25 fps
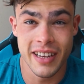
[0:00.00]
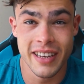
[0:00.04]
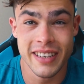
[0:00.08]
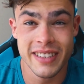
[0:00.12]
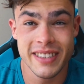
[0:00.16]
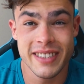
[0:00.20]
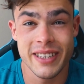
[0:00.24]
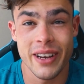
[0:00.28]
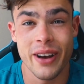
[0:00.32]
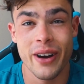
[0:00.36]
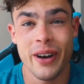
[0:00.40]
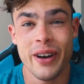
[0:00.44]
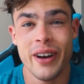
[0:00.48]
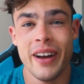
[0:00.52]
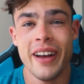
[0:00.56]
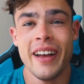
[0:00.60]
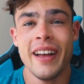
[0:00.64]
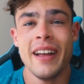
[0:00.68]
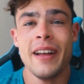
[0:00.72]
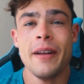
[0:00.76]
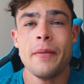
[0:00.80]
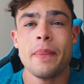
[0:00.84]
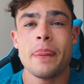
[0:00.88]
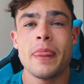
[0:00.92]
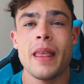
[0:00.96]
So
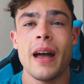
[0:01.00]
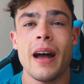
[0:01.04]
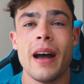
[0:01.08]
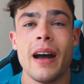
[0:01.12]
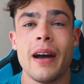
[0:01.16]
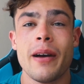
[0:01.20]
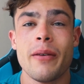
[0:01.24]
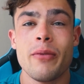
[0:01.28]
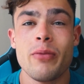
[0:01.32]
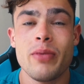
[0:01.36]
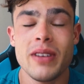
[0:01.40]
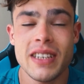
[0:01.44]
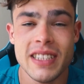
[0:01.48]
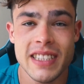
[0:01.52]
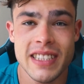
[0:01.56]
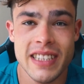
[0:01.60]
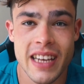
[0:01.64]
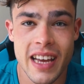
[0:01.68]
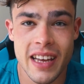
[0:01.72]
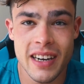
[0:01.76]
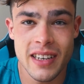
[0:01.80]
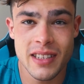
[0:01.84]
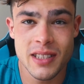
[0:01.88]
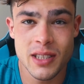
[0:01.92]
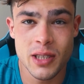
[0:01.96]
we
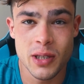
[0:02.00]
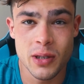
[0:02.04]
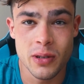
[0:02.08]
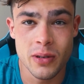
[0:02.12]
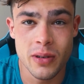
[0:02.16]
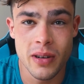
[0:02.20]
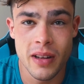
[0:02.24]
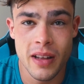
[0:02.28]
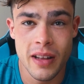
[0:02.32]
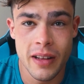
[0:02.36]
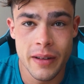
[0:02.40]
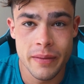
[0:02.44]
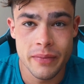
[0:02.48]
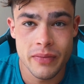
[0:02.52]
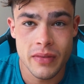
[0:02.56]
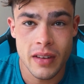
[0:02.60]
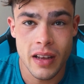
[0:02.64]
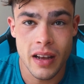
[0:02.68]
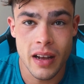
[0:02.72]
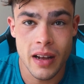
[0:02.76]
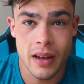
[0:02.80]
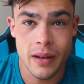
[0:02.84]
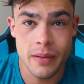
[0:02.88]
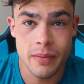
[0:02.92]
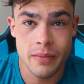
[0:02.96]
decided to
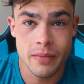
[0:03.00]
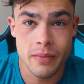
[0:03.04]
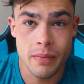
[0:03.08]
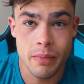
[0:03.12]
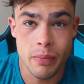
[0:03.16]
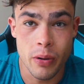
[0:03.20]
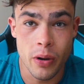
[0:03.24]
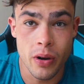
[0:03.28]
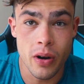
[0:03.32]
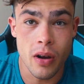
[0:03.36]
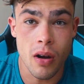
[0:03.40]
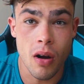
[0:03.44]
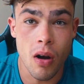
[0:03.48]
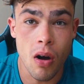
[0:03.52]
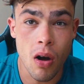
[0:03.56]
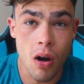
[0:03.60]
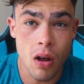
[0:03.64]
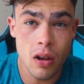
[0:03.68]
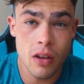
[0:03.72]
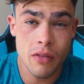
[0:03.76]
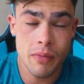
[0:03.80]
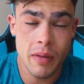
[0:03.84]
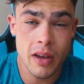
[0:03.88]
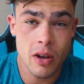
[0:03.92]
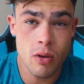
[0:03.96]
put
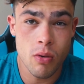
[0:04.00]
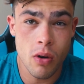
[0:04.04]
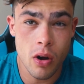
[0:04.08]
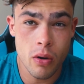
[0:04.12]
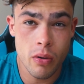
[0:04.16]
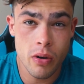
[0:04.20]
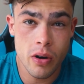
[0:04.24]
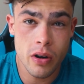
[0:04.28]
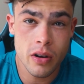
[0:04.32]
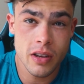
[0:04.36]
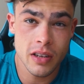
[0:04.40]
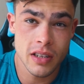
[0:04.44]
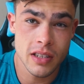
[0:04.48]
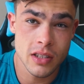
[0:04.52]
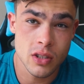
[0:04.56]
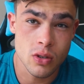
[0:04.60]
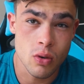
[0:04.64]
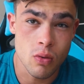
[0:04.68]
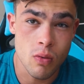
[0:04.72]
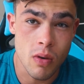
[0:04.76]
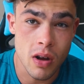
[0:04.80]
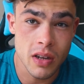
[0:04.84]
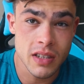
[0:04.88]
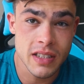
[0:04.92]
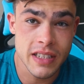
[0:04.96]
all of my quad work into
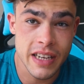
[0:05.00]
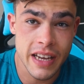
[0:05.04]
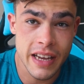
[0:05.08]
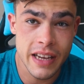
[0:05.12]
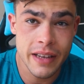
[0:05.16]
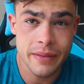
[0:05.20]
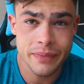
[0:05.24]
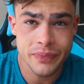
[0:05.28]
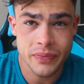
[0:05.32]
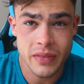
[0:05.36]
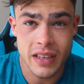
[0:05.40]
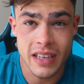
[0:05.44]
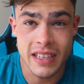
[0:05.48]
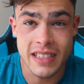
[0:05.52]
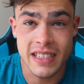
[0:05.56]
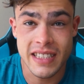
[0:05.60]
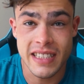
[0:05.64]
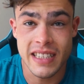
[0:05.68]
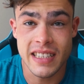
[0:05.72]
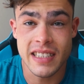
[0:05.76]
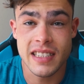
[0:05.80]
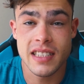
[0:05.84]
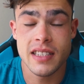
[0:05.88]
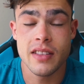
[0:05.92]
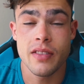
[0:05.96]
1 day, and
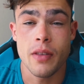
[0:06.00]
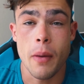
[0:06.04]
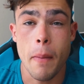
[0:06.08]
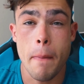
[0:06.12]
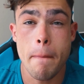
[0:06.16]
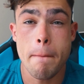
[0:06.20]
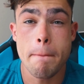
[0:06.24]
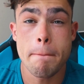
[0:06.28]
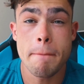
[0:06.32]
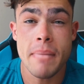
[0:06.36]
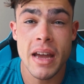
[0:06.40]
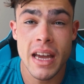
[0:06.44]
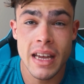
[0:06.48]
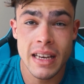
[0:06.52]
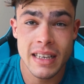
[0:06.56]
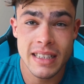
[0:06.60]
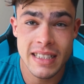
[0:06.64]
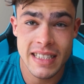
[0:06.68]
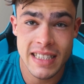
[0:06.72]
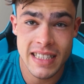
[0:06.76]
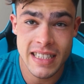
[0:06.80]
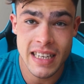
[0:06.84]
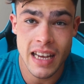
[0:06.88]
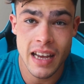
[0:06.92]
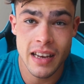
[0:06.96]
since the main
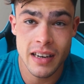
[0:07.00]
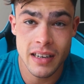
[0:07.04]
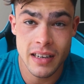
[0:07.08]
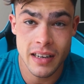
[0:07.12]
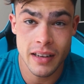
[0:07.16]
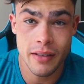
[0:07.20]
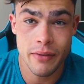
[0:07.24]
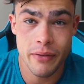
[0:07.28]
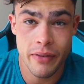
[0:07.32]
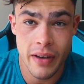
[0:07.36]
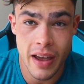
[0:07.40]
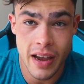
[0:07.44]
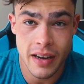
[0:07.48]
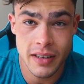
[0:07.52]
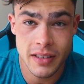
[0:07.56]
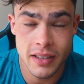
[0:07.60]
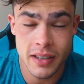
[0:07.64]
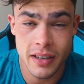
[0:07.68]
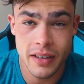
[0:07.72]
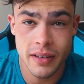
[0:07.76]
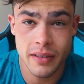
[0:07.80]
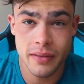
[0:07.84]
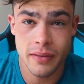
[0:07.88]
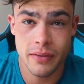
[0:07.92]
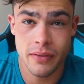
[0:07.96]
deciding
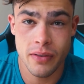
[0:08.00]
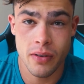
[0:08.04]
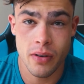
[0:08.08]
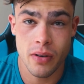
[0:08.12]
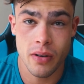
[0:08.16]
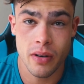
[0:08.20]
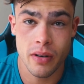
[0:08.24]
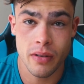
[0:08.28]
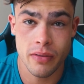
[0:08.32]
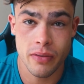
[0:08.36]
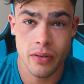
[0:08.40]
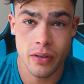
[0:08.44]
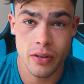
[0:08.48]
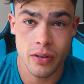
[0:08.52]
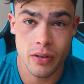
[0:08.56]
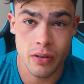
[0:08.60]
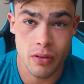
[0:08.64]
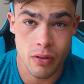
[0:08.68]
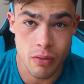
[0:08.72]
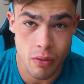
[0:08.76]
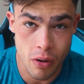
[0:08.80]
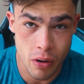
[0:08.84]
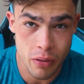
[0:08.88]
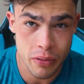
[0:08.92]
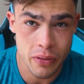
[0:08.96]
factor for your
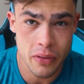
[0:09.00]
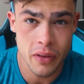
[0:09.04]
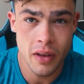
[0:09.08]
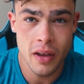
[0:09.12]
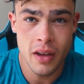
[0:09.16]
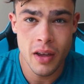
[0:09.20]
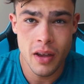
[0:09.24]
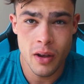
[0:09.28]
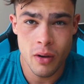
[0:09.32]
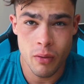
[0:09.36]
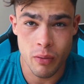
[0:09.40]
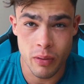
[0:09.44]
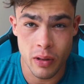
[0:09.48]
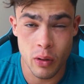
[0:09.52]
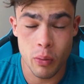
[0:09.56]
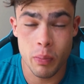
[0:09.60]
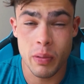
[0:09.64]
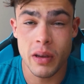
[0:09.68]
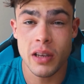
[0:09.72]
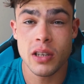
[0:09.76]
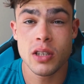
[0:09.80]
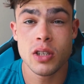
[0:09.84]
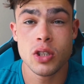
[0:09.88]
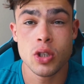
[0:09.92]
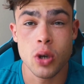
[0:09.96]
growth will
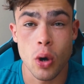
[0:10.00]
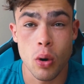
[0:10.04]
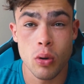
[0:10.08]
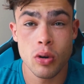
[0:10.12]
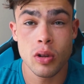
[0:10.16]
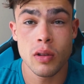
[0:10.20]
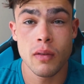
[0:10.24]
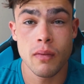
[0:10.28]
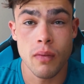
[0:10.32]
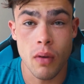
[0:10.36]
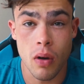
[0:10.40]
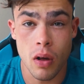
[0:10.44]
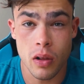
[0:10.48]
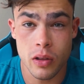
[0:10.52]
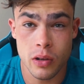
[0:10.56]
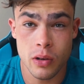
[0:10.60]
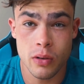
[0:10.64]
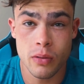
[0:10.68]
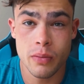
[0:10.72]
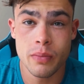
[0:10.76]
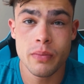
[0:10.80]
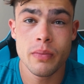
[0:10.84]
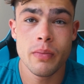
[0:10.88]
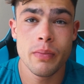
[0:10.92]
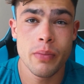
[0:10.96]
be total
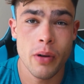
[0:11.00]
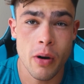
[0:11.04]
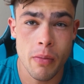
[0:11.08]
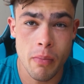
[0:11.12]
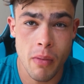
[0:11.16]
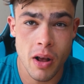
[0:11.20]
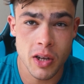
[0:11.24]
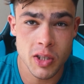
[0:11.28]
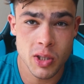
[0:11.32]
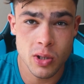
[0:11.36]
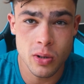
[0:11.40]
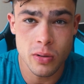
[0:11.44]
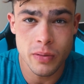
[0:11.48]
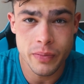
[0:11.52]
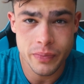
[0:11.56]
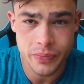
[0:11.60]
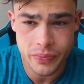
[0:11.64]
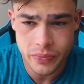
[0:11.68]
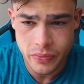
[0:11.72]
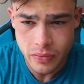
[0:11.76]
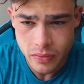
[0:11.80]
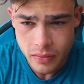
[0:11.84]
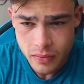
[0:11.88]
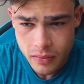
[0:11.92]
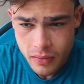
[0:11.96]
volume per muscle,
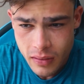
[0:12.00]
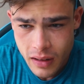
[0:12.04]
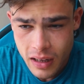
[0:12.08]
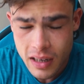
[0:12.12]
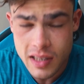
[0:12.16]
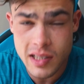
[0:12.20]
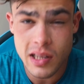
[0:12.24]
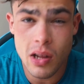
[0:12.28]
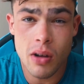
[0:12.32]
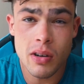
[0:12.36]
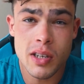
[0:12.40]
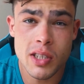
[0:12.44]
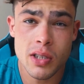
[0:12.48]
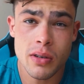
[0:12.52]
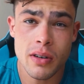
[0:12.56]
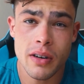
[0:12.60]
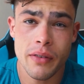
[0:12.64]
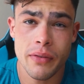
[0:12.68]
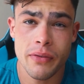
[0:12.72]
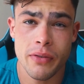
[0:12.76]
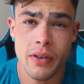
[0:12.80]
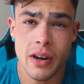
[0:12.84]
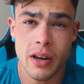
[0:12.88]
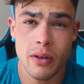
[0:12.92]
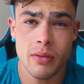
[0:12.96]
as long as you're in
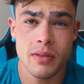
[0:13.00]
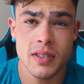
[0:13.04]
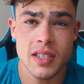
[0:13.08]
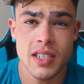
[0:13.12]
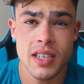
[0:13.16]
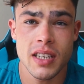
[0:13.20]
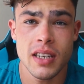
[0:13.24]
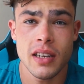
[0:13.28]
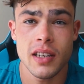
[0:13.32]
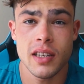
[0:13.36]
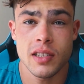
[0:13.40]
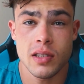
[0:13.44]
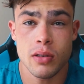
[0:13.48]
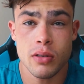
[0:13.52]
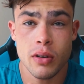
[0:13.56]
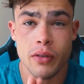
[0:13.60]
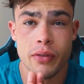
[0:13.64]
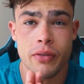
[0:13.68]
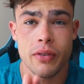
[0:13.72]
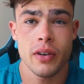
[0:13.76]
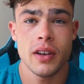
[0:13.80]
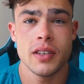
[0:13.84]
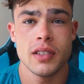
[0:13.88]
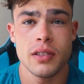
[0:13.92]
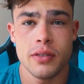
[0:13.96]
a frequency, as long
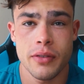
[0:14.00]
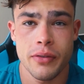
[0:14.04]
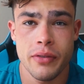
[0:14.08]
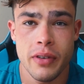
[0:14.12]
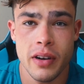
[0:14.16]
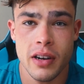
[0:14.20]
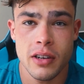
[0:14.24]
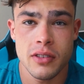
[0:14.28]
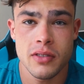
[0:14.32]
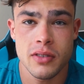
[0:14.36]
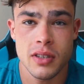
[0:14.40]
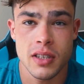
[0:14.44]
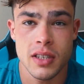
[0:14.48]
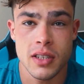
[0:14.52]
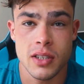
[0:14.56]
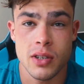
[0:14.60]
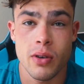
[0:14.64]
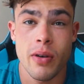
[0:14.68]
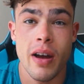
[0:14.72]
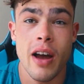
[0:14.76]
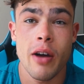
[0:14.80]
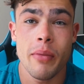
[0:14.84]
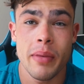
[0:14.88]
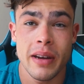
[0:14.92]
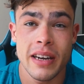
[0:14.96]
as your frequency,
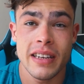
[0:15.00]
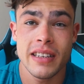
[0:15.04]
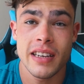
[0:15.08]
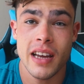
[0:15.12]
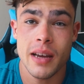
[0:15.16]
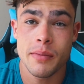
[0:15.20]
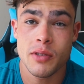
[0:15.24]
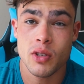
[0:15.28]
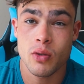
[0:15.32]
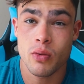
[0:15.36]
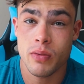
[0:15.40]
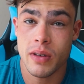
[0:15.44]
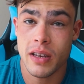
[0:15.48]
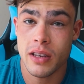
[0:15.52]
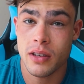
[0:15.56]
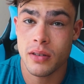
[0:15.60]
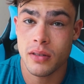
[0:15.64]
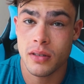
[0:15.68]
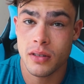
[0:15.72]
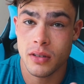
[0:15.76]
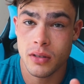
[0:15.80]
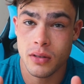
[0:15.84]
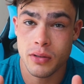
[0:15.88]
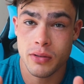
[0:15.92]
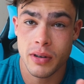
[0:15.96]
so how many times a week
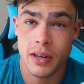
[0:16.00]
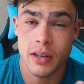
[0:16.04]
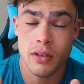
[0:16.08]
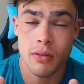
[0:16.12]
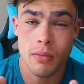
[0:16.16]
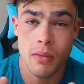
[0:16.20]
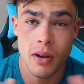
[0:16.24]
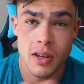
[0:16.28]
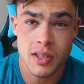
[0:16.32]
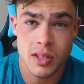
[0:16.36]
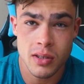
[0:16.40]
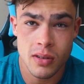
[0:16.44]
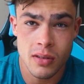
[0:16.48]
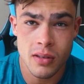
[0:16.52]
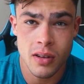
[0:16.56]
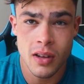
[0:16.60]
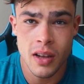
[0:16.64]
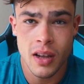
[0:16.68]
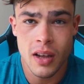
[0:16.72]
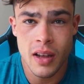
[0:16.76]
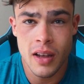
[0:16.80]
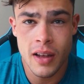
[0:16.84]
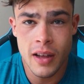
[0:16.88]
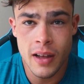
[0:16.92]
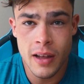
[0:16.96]
you train your muscle,
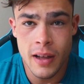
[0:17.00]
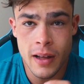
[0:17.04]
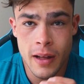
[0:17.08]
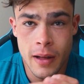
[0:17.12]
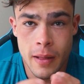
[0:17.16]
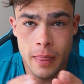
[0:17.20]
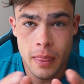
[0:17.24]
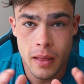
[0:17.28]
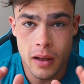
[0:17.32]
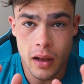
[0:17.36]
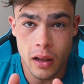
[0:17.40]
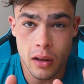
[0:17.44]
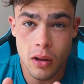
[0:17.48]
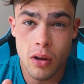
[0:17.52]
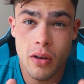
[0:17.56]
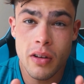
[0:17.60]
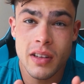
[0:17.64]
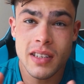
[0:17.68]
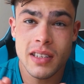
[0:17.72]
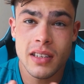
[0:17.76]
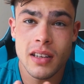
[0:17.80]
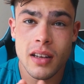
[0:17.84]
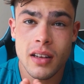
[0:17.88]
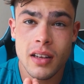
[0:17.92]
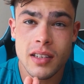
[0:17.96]

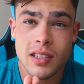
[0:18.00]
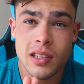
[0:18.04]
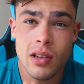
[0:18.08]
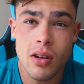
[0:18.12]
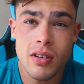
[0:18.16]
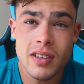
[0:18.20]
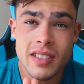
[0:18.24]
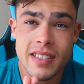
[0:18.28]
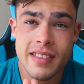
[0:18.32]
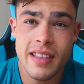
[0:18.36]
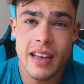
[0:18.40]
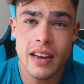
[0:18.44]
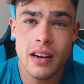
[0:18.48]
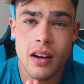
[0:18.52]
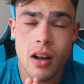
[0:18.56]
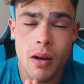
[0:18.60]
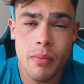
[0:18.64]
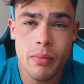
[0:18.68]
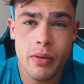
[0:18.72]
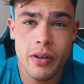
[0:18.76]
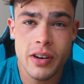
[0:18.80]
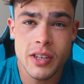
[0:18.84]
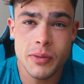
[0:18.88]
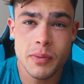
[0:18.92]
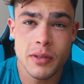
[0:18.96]
as long as that
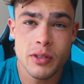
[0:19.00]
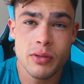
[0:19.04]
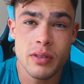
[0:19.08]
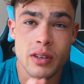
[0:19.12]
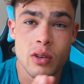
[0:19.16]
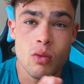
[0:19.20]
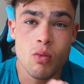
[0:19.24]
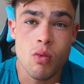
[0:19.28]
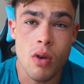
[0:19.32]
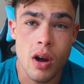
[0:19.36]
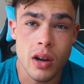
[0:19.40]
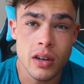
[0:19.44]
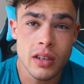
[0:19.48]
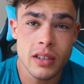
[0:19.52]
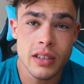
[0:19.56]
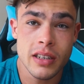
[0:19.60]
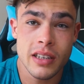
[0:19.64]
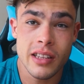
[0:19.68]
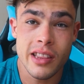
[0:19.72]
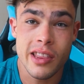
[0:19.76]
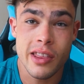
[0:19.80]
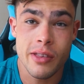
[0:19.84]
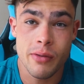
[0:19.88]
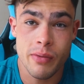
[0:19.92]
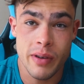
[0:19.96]
number is between 1
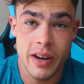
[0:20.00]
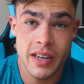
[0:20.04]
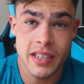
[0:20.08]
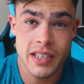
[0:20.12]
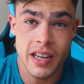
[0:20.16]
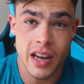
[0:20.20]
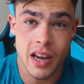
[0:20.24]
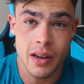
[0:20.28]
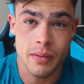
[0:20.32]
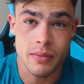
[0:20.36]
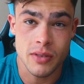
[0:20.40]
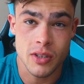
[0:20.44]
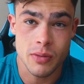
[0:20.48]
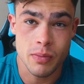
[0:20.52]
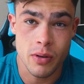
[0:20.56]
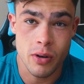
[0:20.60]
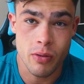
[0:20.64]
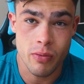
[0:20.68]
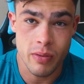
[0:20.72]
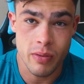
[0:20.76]
and 3 times per